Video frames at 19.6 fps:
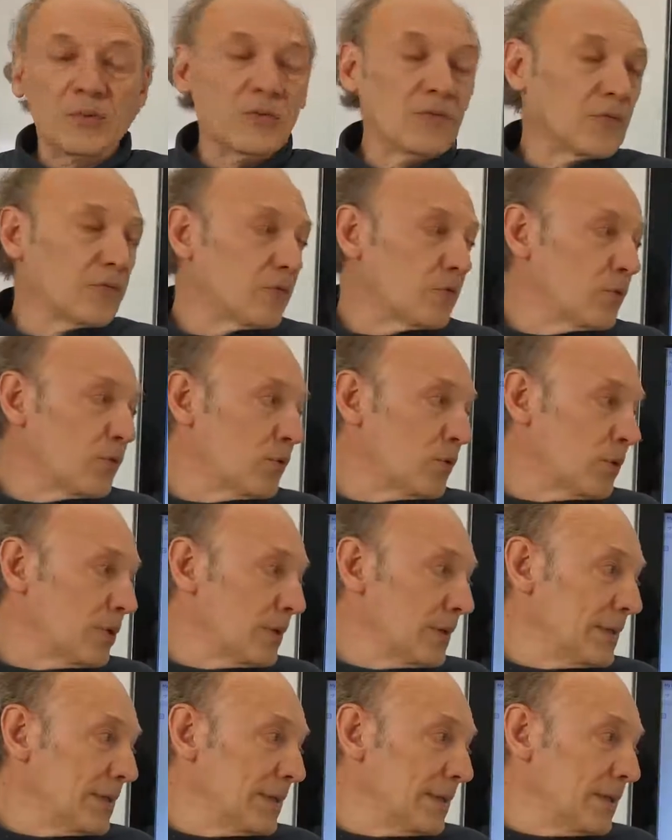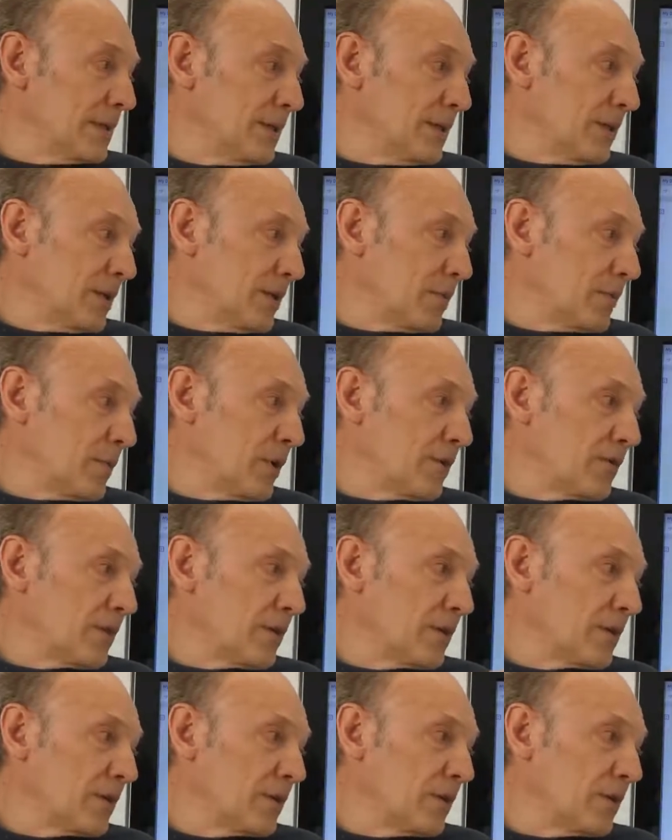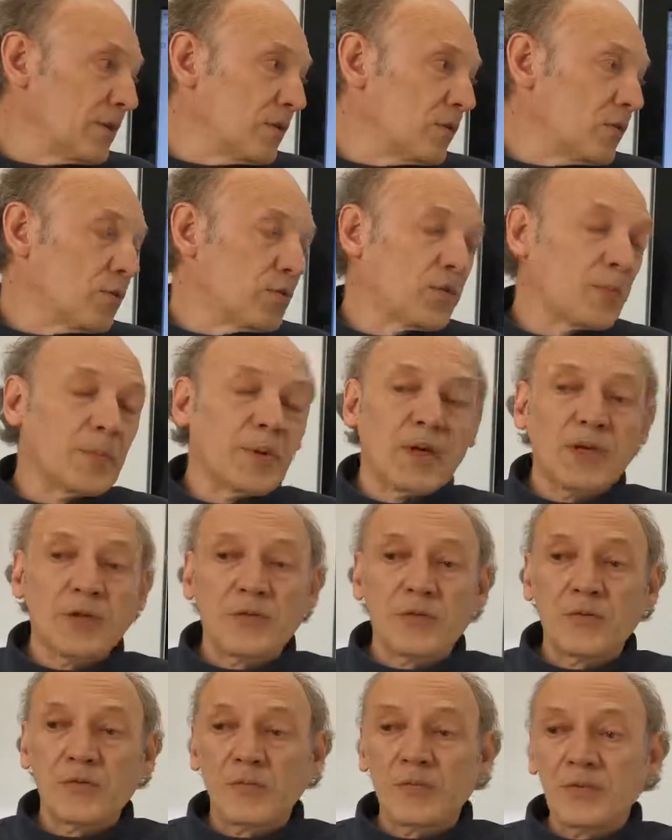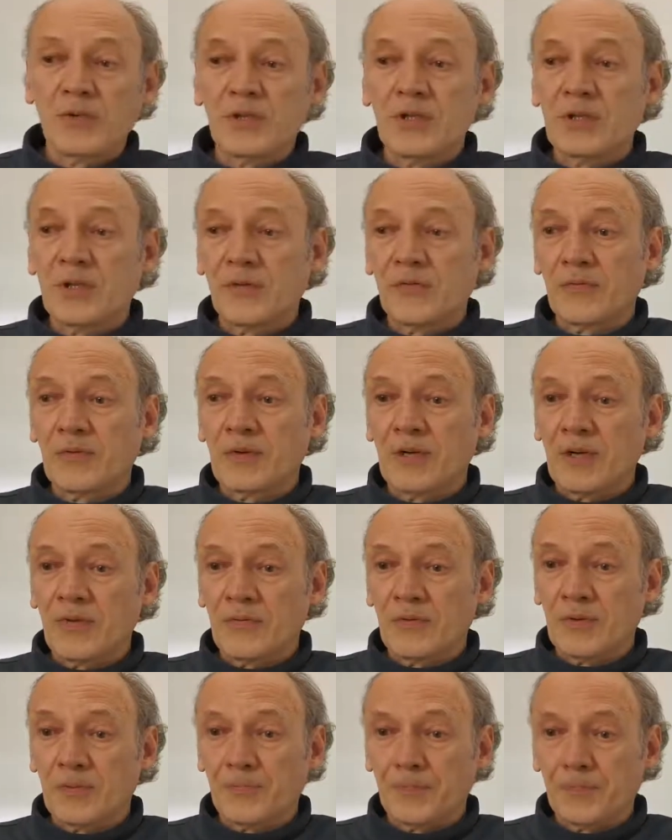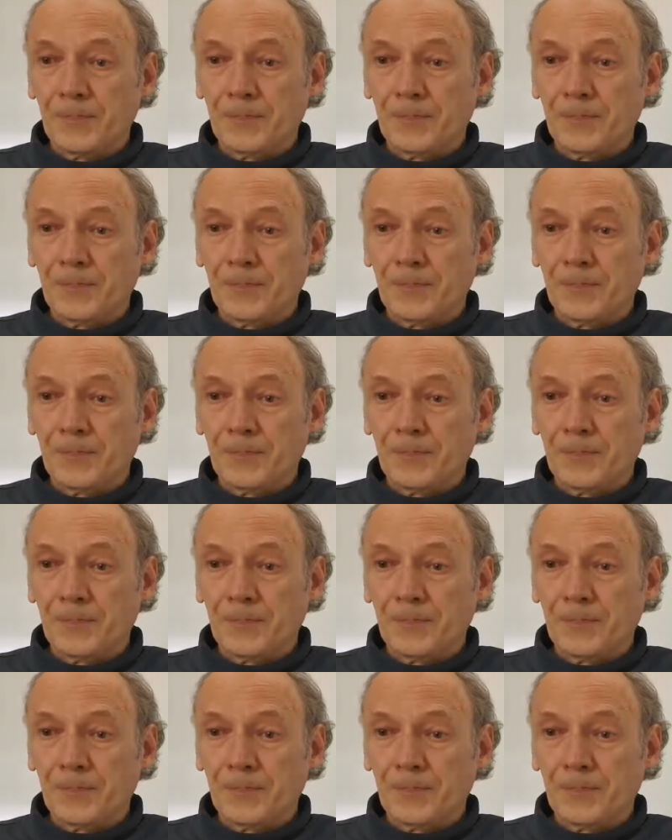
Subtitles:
before it basically goes back to the pre-industrial level.